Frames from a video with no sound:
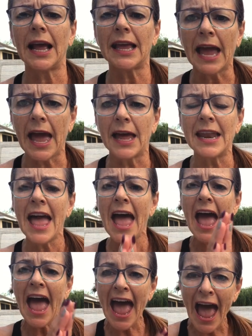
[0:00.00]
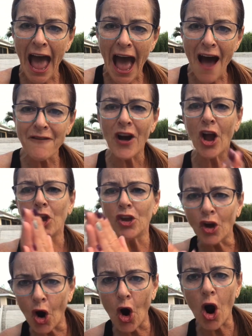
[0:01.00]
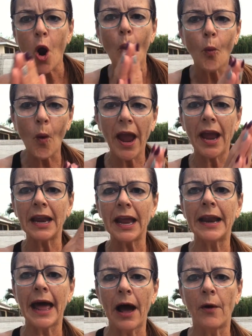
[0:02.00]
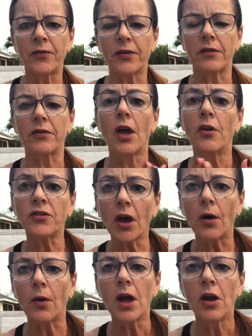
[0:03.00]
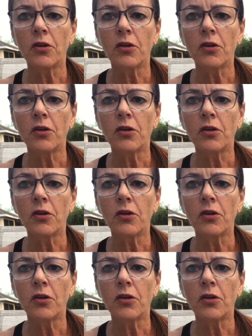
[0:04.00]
Again, half your weight in ounces. So